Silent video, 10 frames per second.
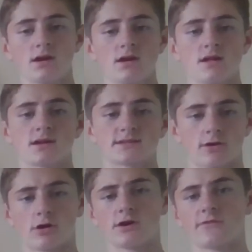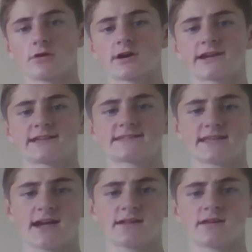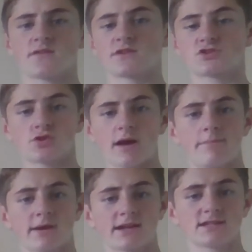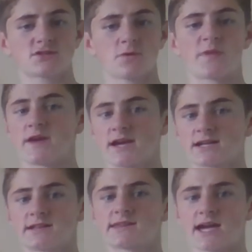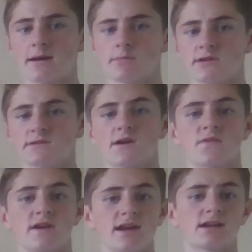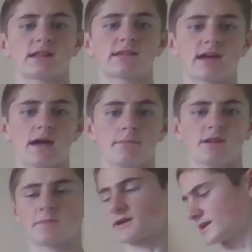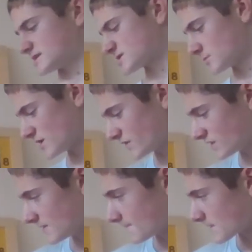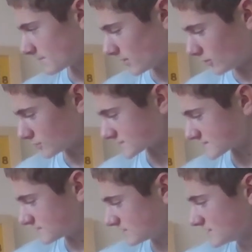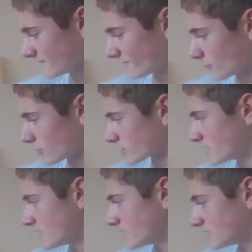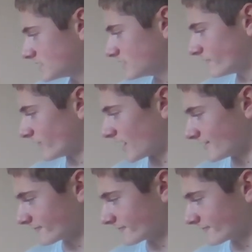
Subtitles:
So I've already said the trap begins with the Englund Gambit, and the Englund Gambit begins with pawns d4, e5.